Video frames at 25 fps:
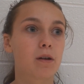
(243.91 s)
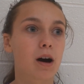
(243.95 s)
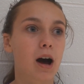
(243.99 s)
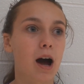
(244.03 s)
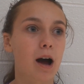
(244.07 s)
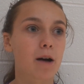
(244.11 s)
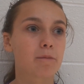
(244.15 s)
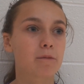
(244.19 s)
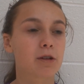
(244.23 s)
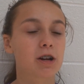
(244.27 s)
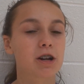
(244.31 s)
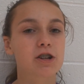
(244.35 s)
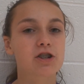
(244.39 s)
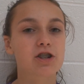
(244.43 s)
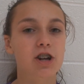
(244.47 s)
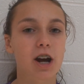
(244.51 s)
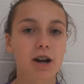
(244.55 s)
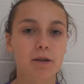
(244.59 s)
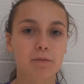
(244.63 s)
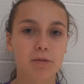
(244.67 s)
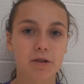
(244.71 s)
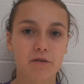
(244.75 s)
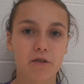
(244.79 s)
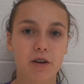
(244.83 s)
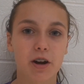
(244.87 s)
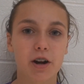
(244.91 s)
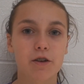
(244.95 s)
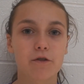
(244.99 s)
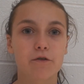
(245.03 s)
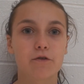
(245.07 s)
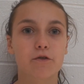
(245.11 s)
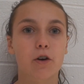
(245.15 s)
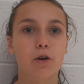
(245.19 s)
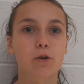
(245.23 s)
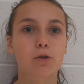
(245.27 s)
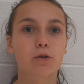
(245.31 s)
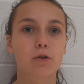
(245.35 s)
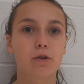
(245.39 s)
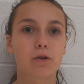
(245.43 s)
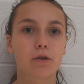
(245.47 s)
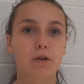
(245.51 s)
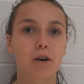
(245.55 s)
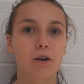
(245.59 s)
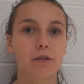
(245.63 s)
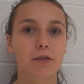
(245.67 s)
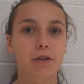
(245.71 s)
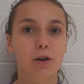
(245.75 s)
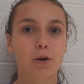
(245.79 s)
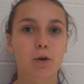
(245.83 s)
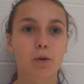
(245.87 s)
I'm going to try to be very vocal
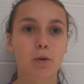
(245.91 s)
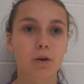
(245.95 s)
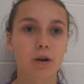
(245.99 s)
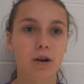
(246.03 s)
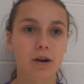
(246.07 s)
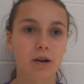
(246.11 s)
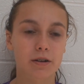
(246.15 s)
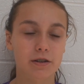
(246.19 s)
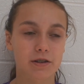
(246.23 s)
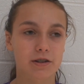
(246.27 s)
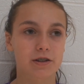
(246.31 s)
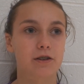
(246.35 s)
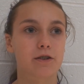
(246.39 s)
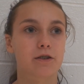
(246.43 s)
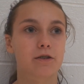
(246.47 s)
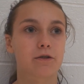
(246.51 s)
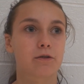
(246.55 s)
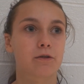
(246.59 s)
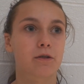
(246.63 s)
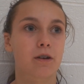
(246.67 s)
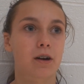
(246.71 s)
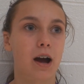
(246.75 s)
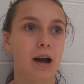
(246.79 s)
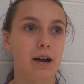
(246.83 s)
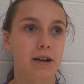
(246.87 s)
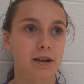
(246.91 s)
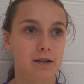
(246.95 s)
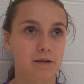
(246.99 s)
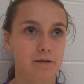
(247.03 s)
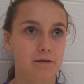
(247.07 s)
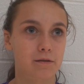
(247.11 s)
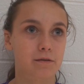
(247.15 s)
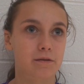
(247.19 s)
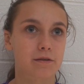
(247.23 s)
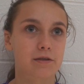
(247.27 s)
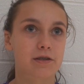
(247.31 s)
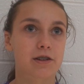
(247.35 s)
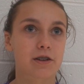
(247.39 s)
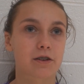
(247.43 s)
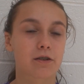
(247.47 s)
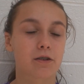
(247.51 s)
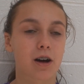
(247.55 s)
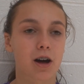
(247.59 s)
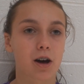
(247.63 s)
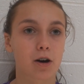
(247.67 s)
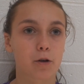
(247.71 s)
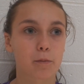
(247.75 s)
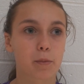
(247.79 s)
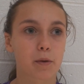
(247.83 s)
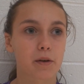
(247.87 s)
on the court so I can still
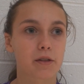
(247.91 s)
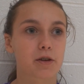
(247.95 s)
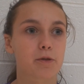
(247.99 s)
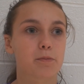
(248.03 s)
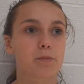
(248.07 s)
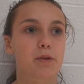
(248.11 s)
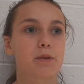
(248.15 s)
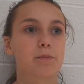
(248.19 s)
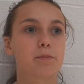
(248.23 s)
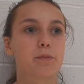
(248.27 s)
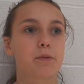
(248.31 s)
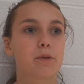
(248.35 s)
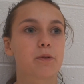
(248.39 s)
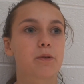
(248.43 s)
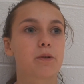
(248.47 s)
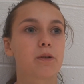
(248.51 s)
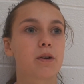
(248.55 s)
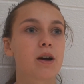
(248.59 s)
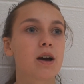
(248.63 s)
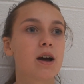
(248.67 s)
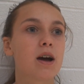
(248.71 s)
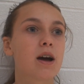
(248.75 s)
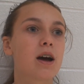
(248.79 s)
help other people.